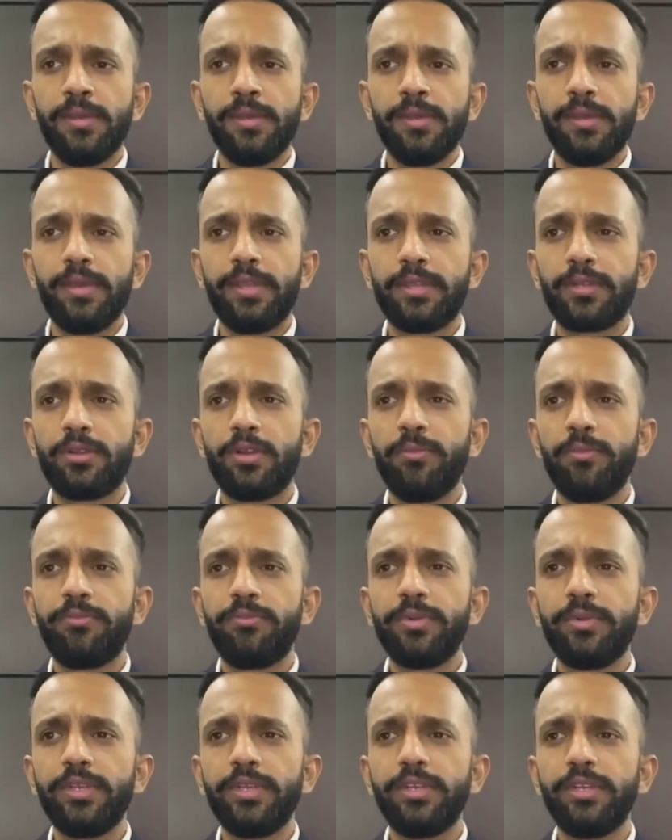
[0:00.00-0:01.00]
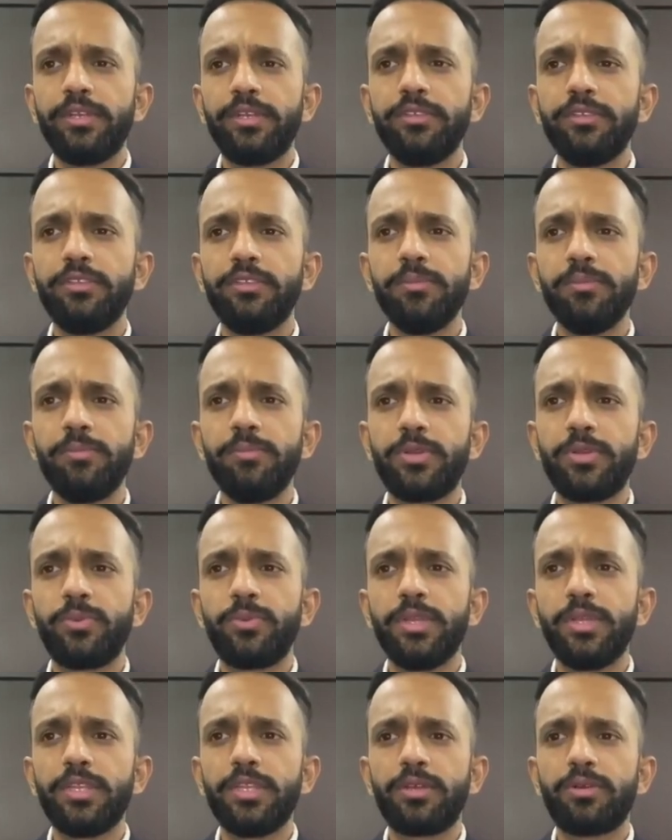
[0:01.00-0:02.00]
and comparison
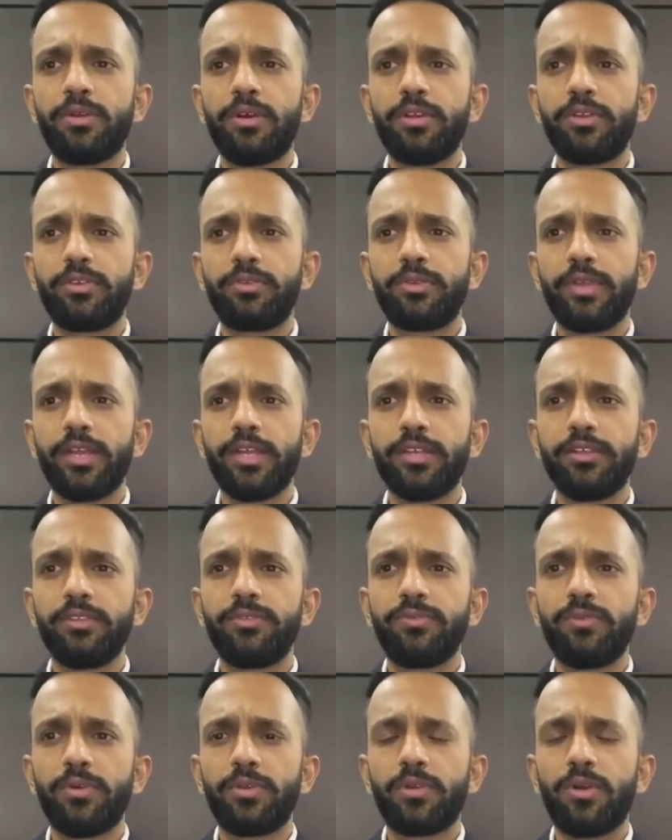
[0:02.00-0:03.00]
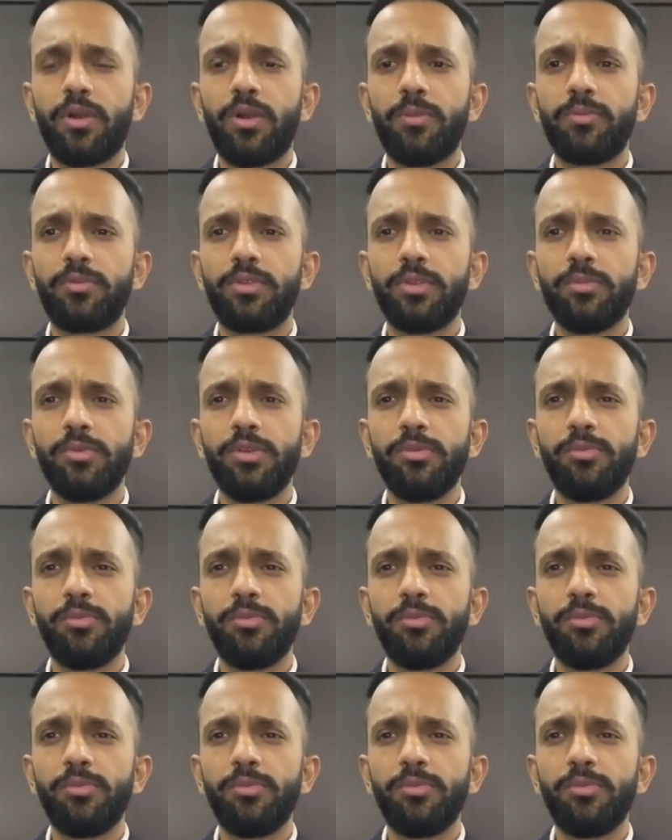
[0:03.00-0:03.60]
between contracts for optimal